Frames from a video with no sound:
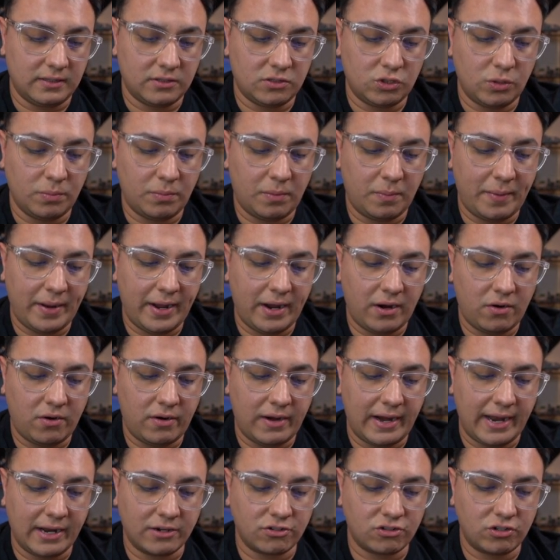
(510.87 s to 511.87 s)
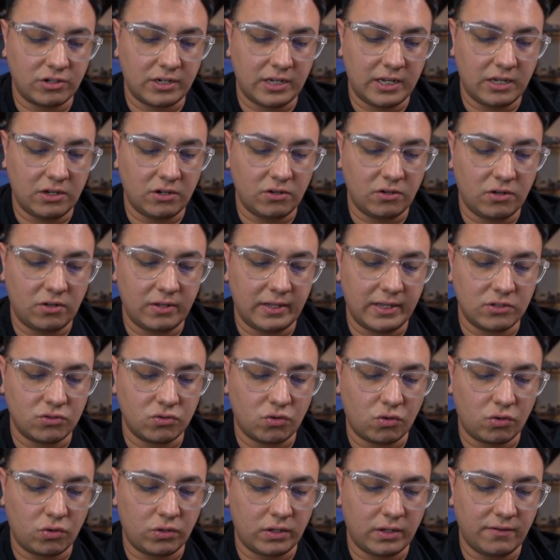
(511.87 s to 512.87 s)
Superpower, action, heal a
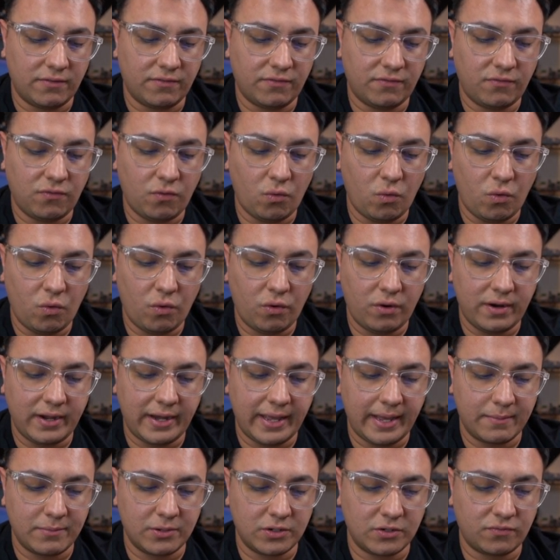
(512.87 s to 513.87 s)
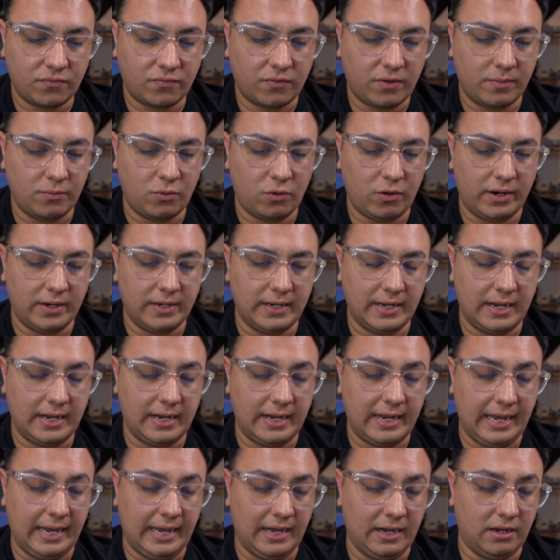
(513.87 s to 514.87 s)
total of 4 damage from your
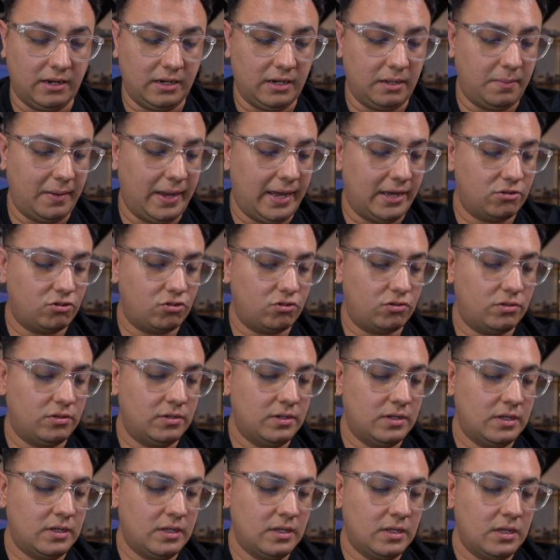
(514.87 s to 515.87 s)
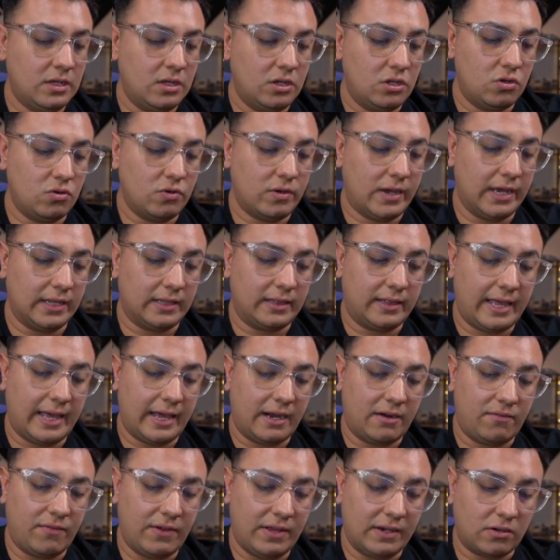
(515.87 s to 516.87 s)
identity and Honey Badger. You get
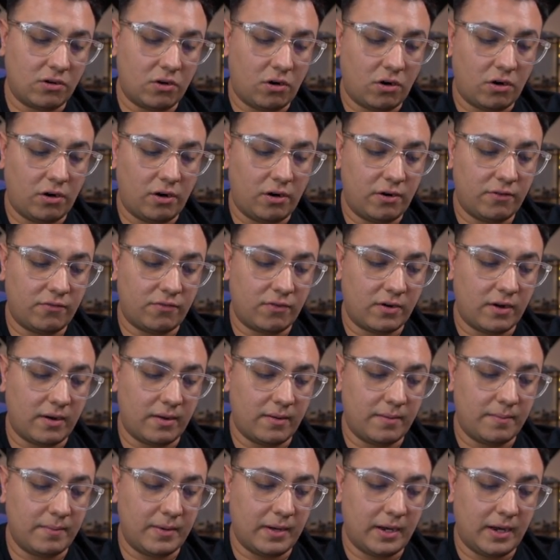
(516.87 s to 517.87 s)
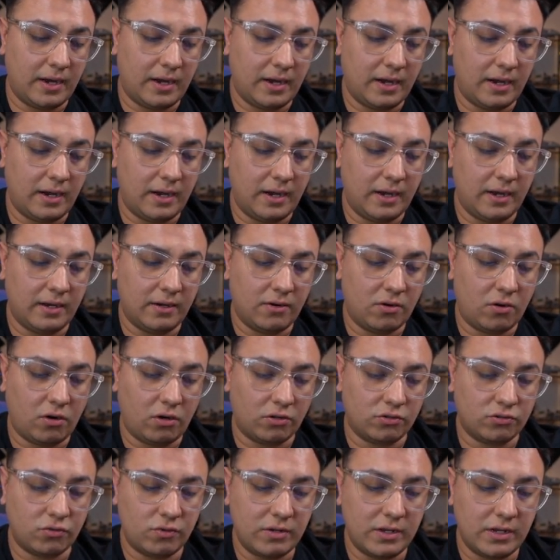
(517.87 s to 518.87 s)
that event card from her
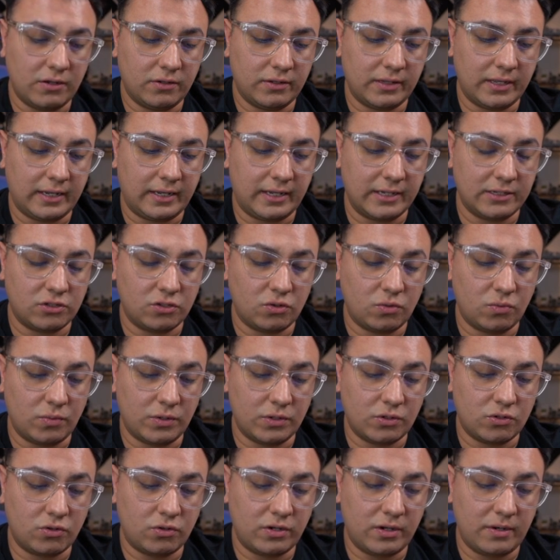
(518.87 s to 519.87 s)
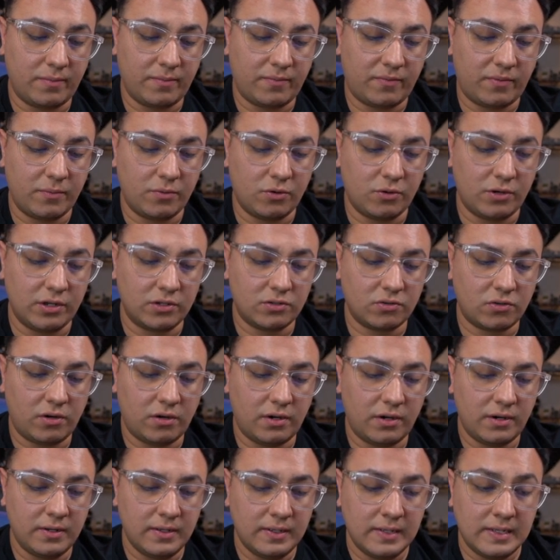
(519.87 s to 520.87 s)
alter ego that lets you return it from your
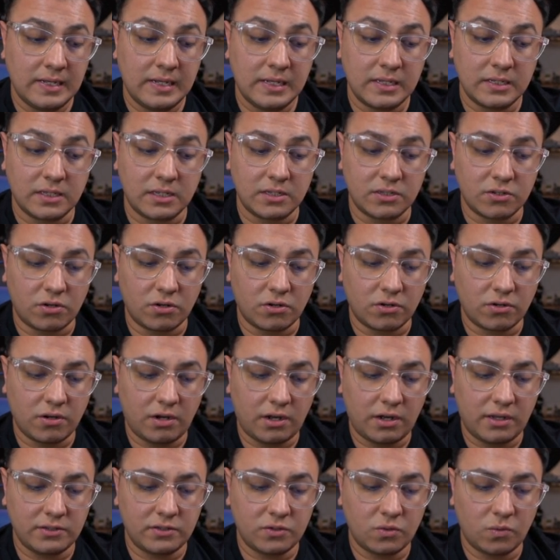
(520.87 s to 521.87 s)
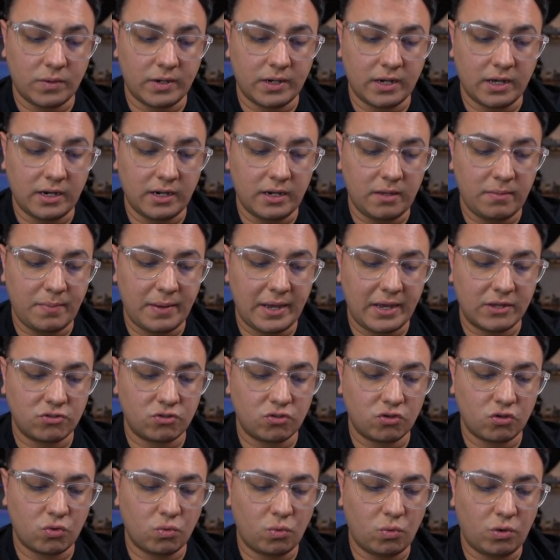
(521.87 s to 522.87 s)
discard. It's a 0 cost. When Honey
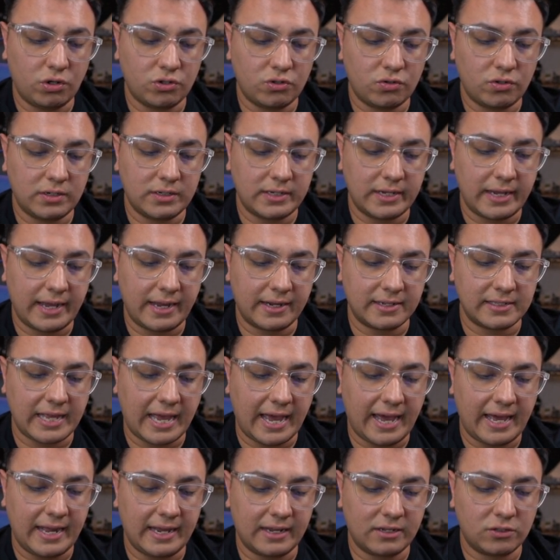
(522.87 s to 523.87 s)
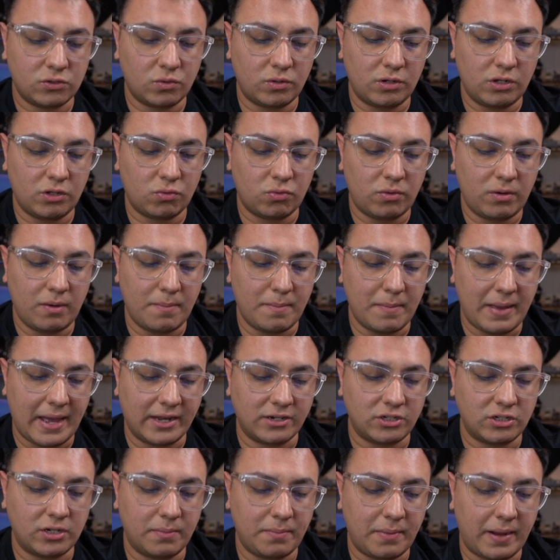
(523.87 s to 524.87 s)
Badger thwarts her attacks, add X-23
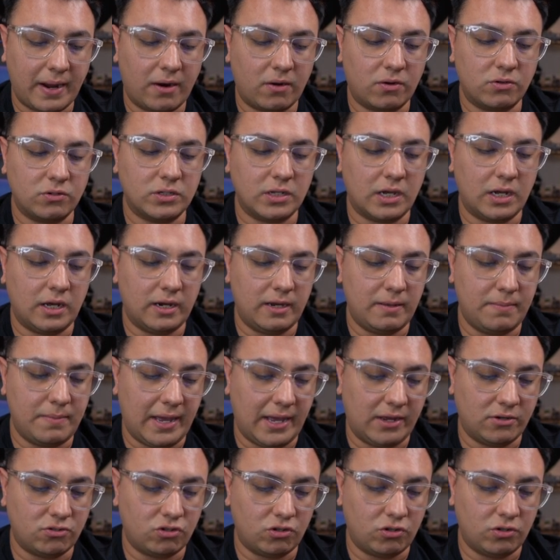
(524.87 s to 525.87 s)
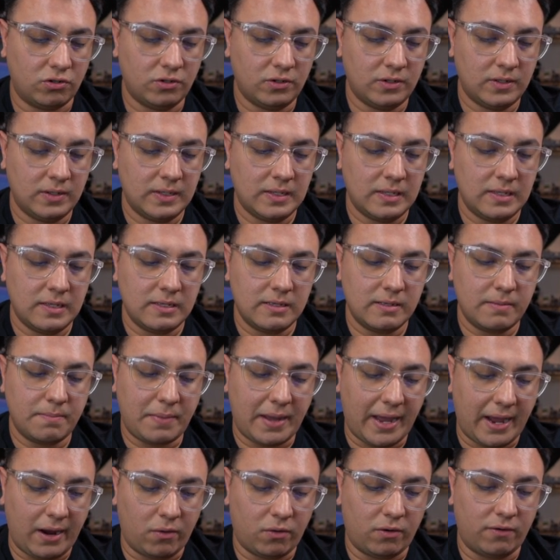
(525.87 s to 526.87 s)
matching power to Honey Badger
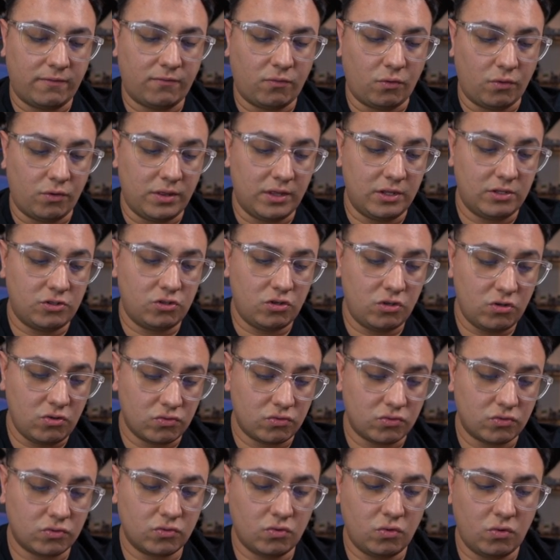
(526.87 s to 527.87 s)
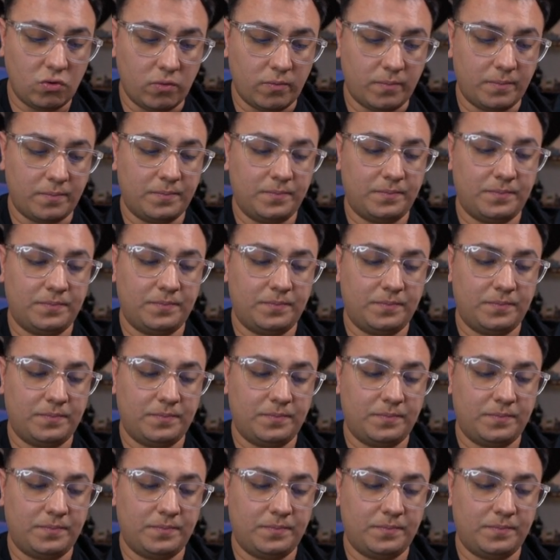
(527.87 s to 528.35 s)
power for this use. Cool.